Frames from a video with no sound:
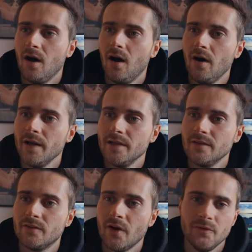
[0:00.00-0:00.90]

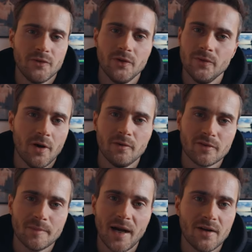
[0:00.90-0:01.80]
I don't do
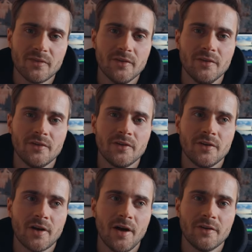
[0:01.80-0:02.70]
ultramarathons
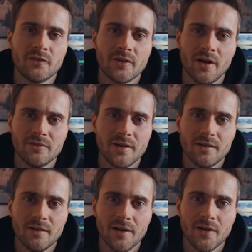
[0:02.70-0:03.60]
to kind of suffer.
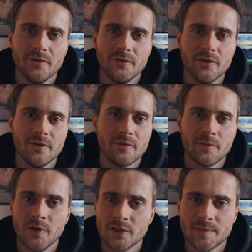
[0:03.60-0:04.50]
I don't do them to
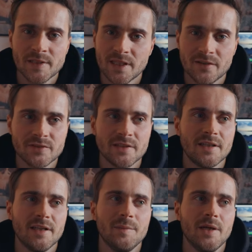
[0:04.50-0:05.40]
push myself to the
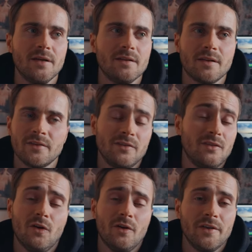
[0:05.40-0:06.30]
limit. That's
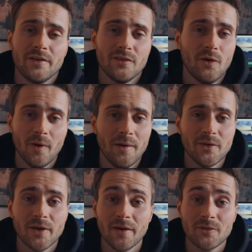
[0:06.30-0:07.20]
not why I'm
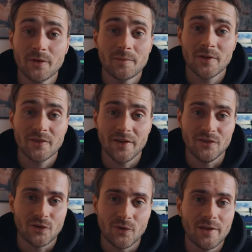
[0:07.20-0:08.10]
doing it. I'm doing it because I
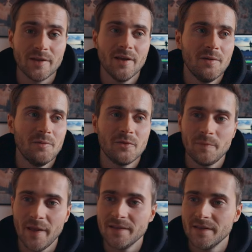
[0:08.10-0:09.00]
enjoy
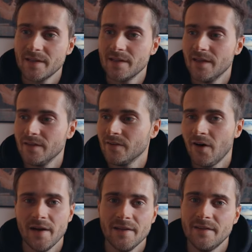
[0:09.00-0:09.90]
spending an
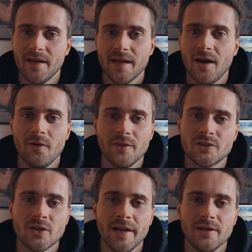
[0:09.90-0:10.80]
entire day out on the
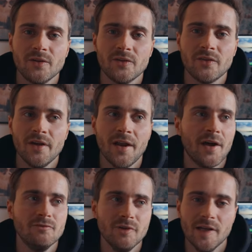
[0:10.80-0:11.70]
trails, and
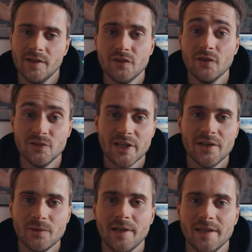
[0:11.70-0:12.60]
I really do
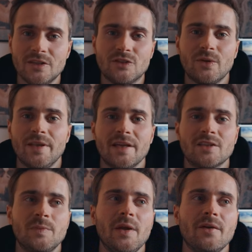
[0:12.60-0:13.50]
genuinely enjoy the
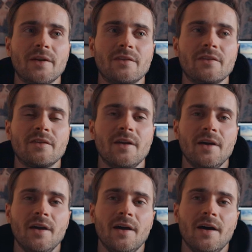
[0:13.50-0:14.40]
experience.
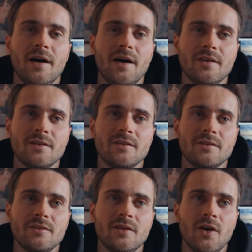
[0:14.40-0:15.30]

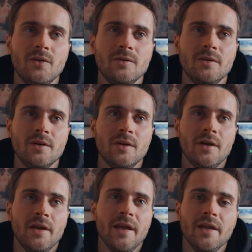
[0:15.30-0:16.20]
So
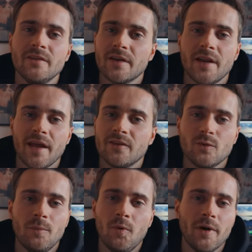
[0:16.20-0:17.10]
is it going to get
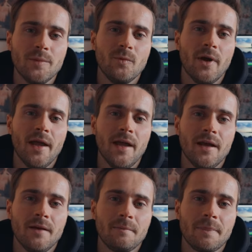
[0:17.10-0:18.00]
to a point
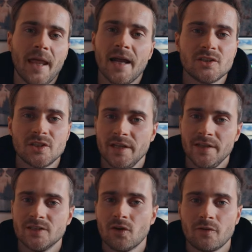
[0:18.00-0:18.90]
where actually
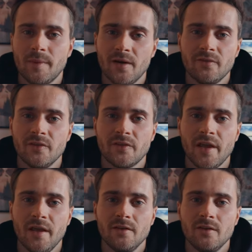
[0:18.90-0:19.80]
these ultramarathons
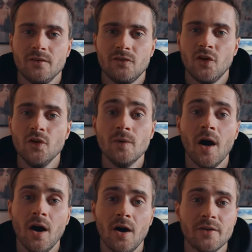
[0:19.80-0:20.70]
get too
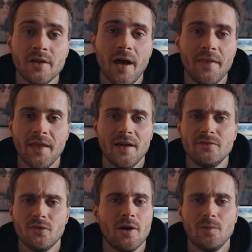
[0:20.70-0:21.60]
hard and
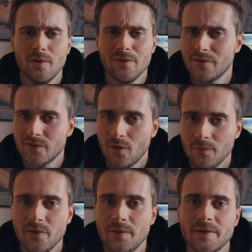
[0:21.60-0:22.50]
therefore I want to
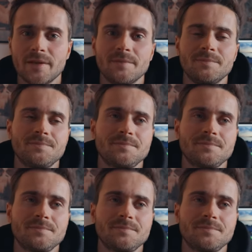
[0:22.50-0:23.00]
stop doing them?